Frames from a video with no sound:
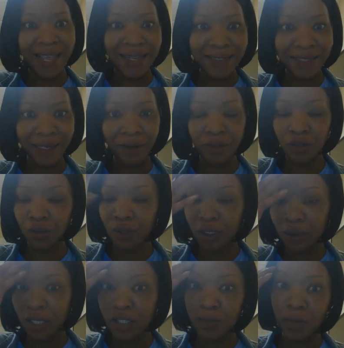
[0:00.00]
territory. They're
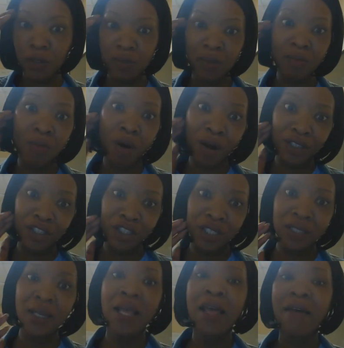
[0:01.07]
not supposed to be
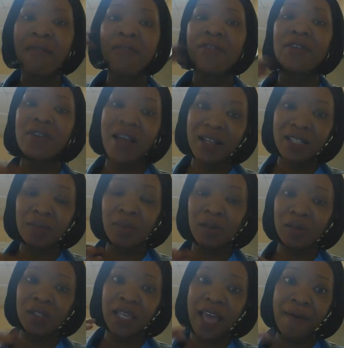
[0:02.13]
marching. They're not
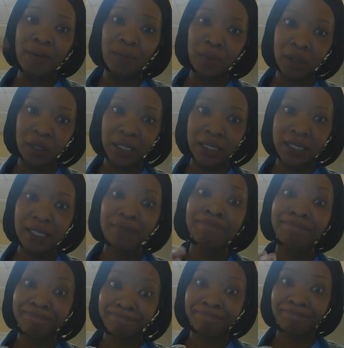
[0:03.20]
supposed to have a bullet.
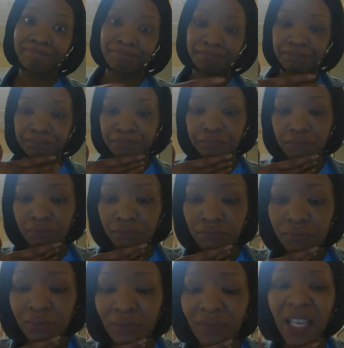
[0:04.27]

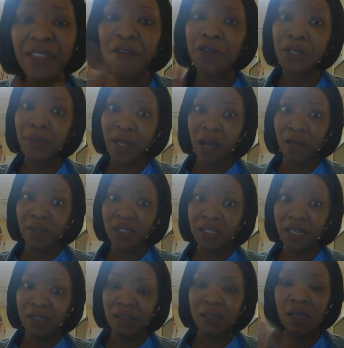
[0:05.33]
And they're doing all these
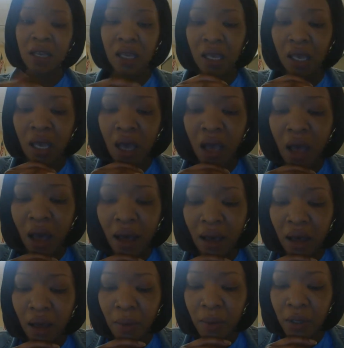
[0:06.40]
things.
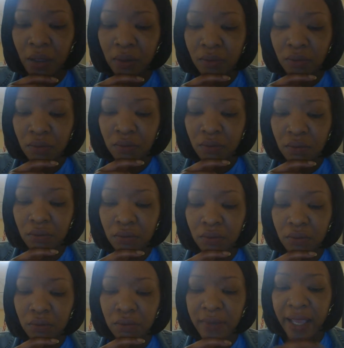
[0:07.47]

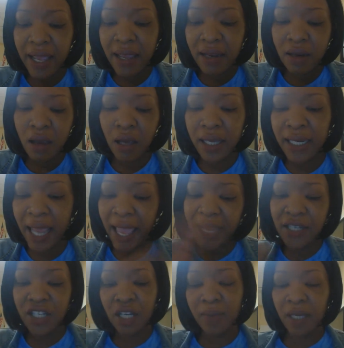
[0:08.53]
Then in
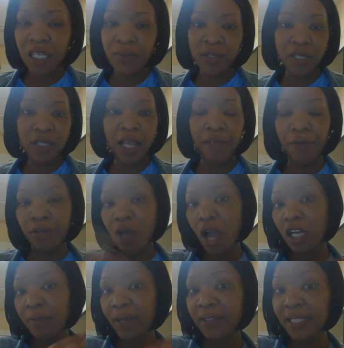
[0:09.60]
Asia, because we just got through
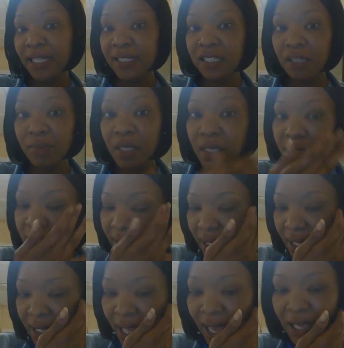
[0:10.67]
talking about the instability
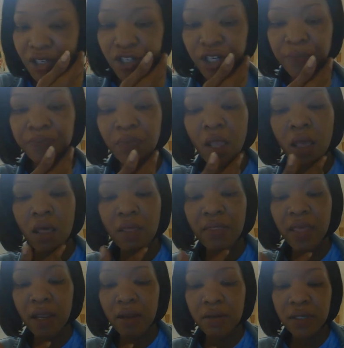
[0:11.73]
in Asia,
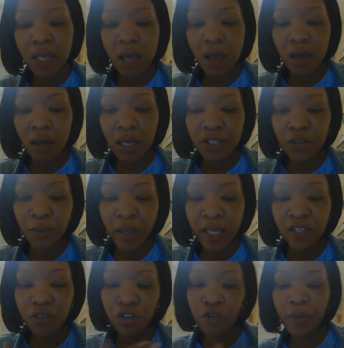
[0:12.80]
there's
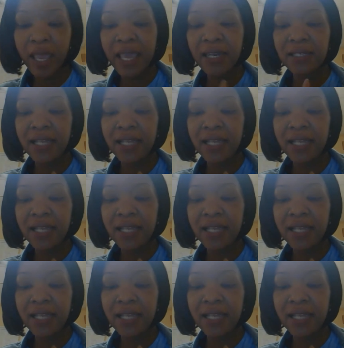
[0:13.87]
Japan